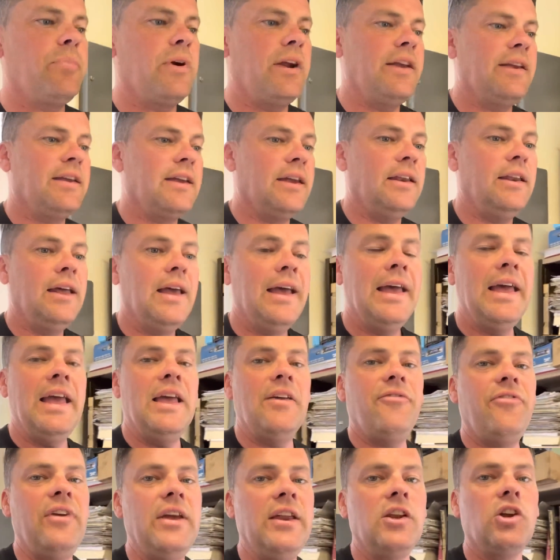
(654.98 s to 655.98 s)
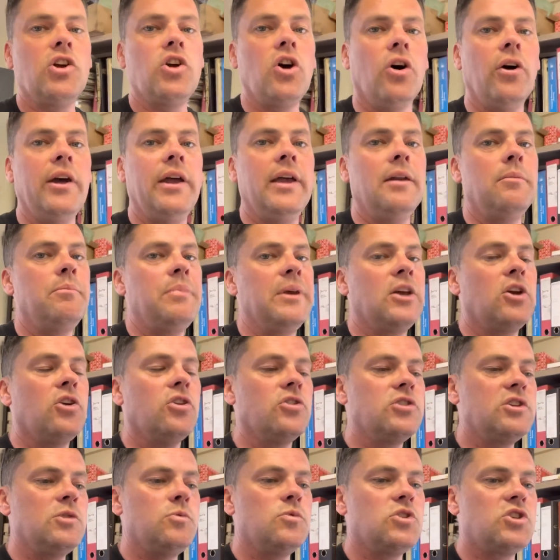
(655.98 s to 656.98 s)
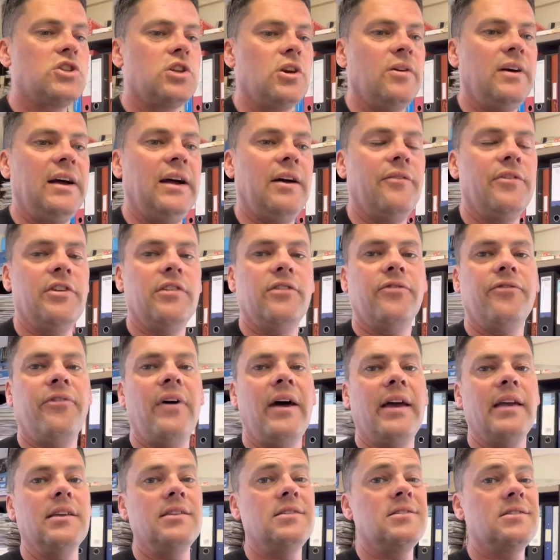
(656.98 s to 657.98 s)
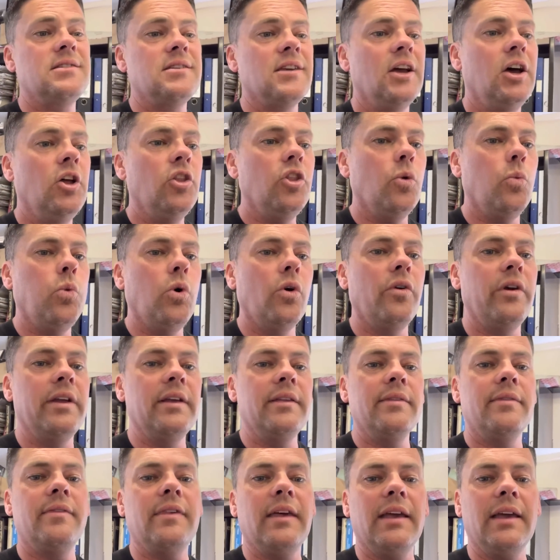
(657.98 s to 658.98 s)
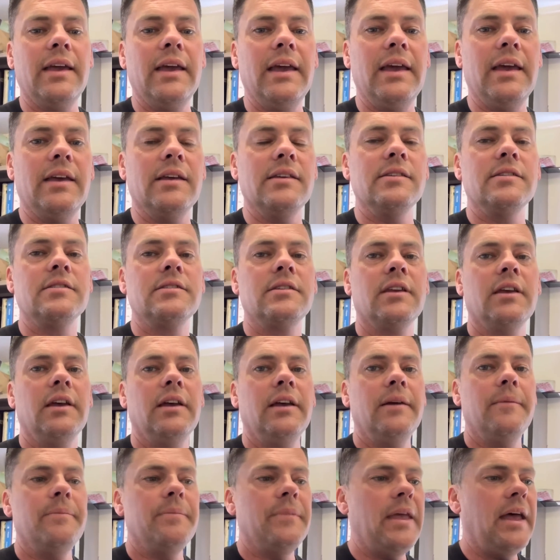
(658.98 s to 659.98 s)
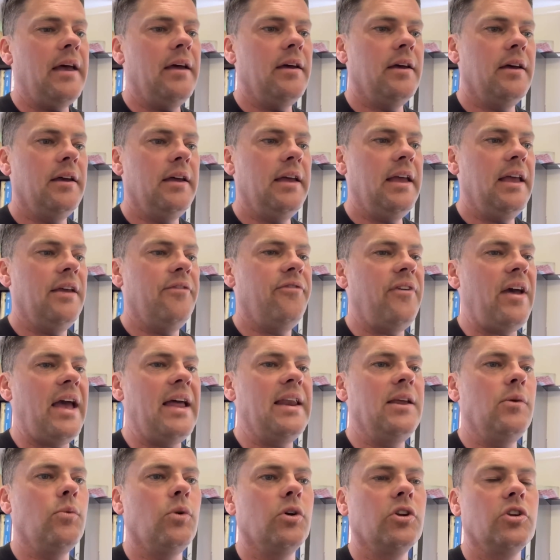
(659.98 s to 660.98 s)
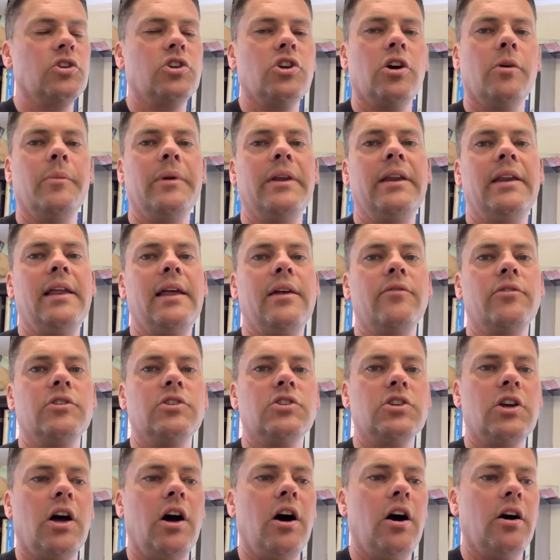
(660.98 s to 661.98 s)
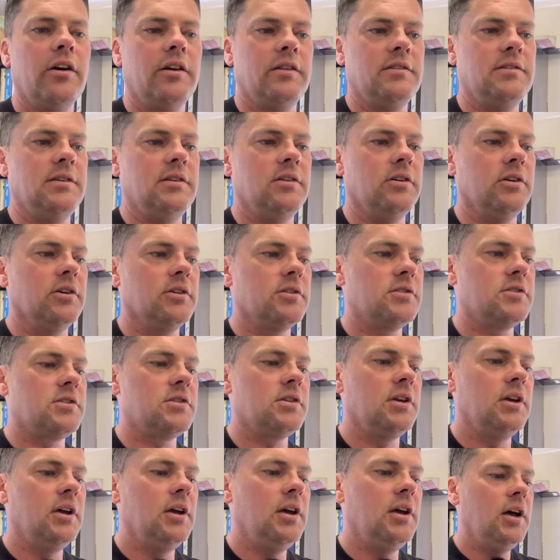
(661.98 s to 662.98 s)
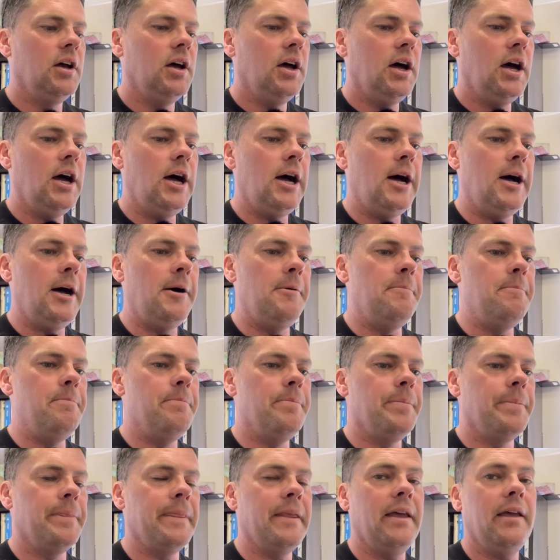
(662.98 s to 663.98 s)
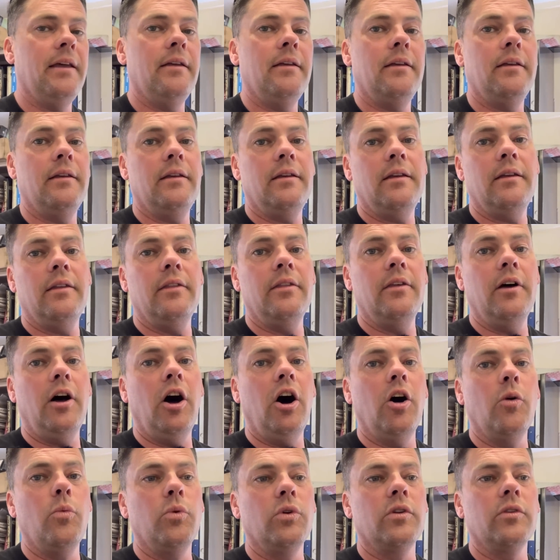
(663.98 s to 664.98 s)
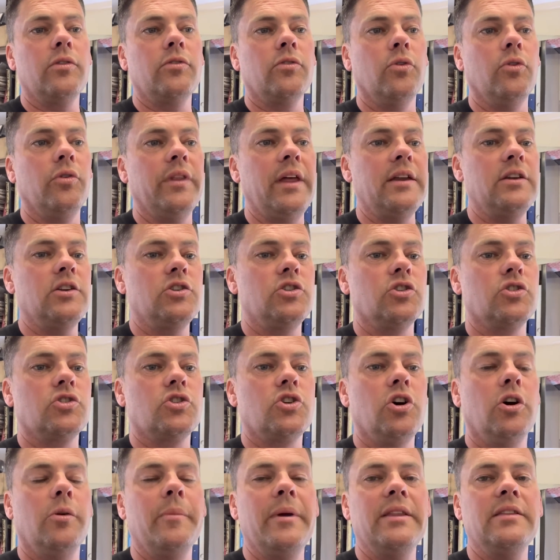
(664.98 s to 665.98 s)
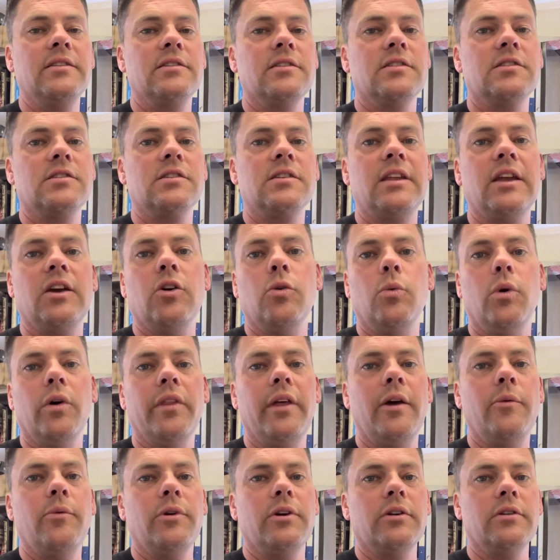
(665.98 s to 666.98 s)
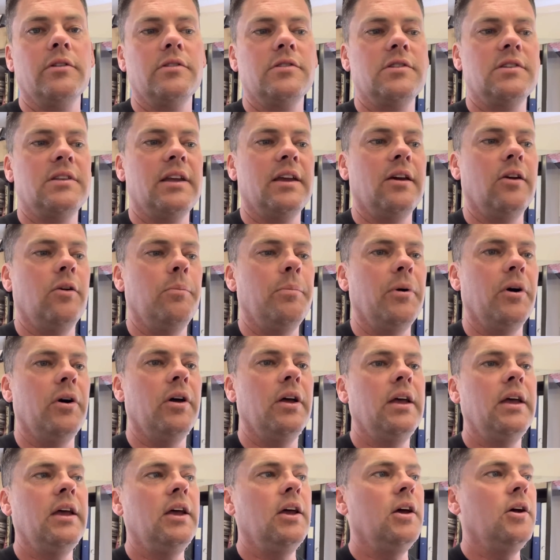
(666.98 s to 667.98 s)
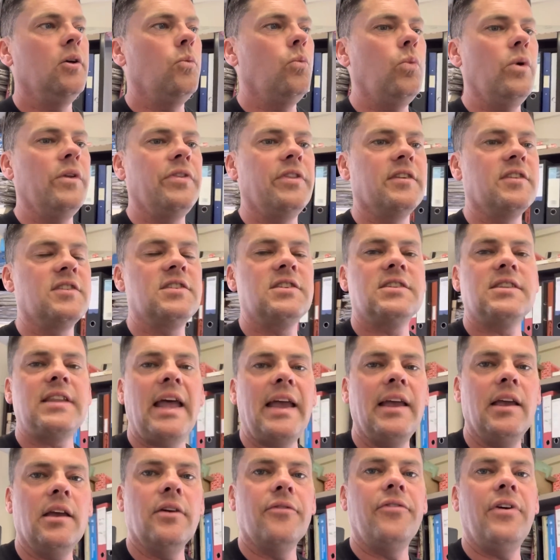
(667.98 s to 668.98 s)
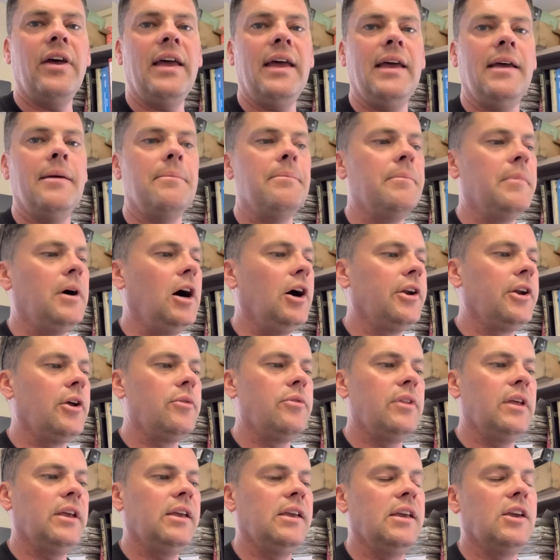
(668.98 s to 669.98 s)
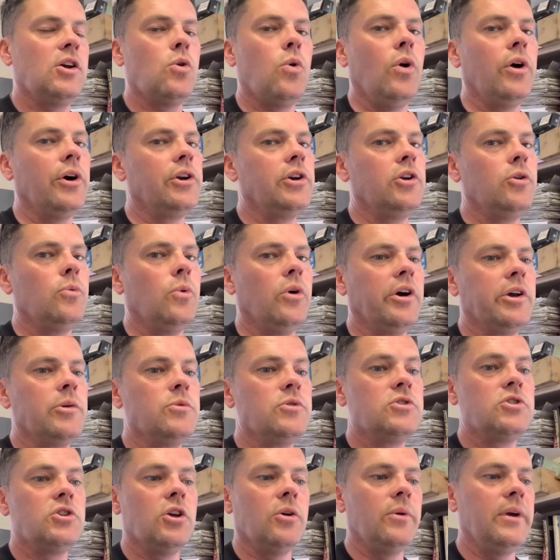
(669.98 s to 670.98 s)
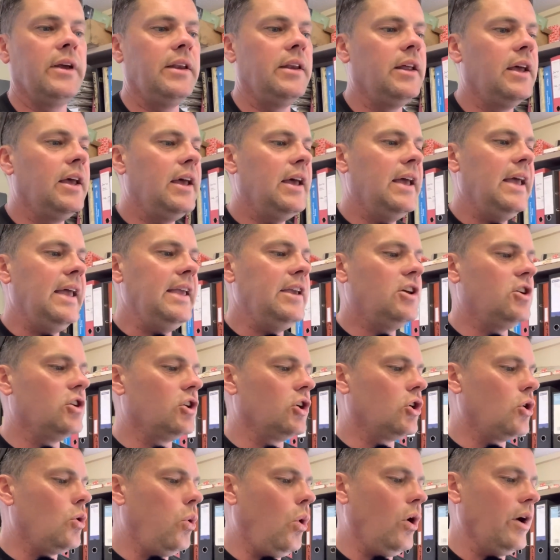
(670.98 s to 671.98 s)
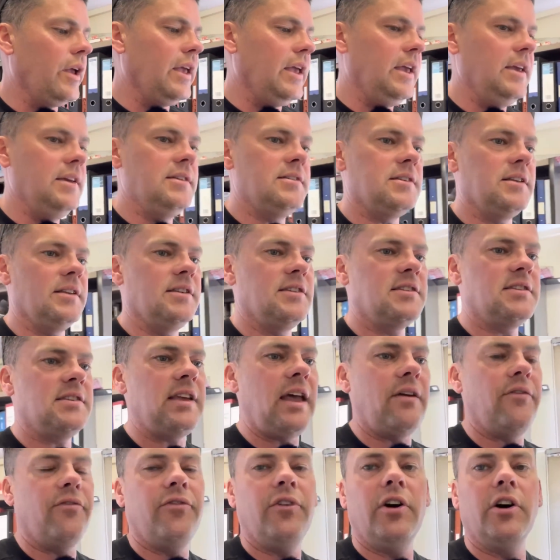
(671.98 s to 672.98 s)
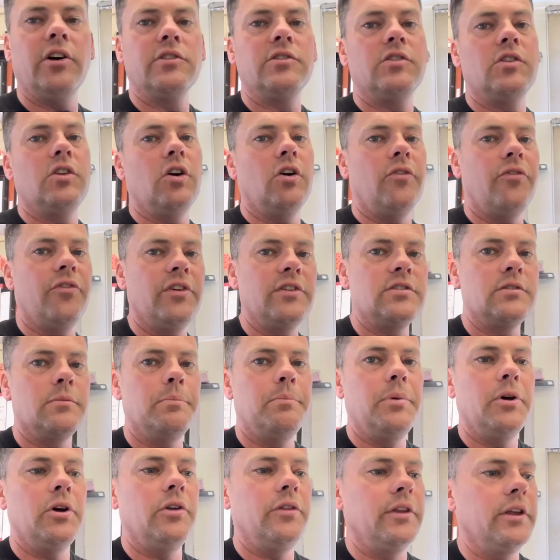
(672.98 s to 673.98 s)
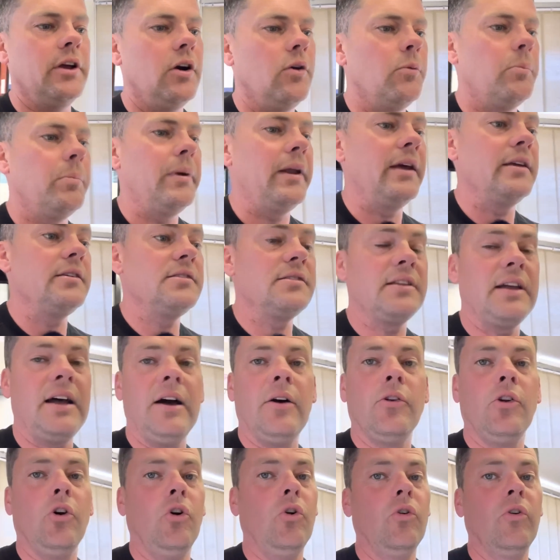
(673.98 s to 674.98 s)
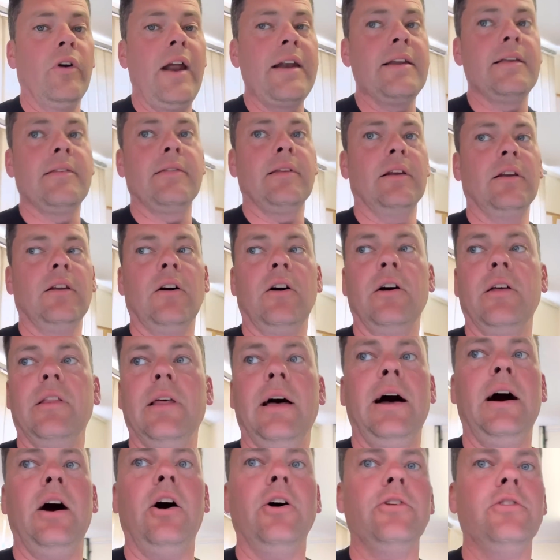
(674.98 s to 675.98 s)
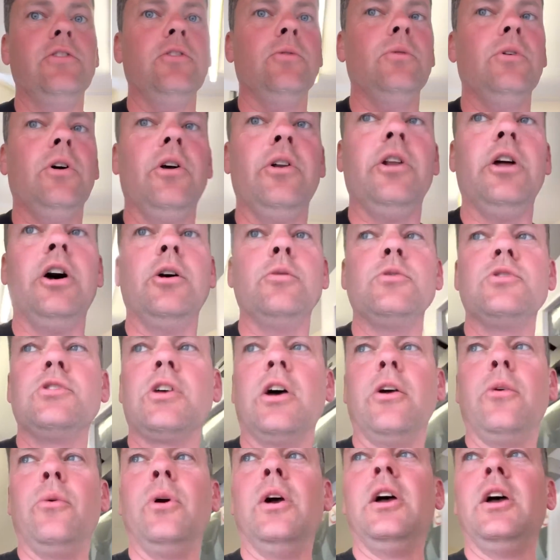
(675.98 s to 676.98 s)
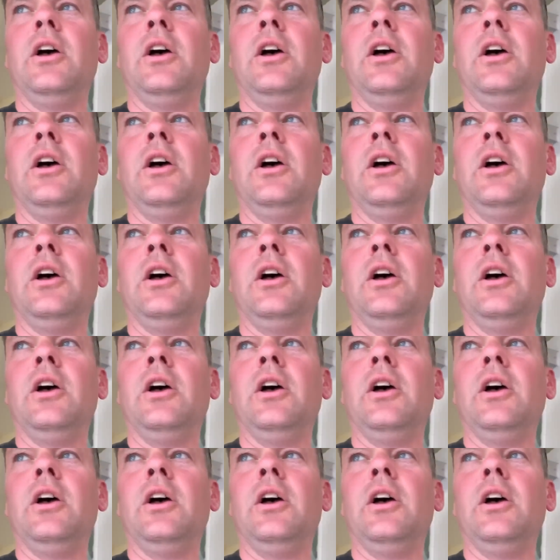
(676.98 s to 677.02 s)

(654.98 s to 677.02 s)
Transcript: break-in. If he'd have got in, because he was so out of his face, the worrying thing is, if anyone had come in here and targeted us, I would have thought they'd have just come in to steal what they were going to steal. But with the state of him, I don't think he quite knew what he was doing. He could have quite easily set fire to the office and burnt the old place down, or anything like that. I do not know. So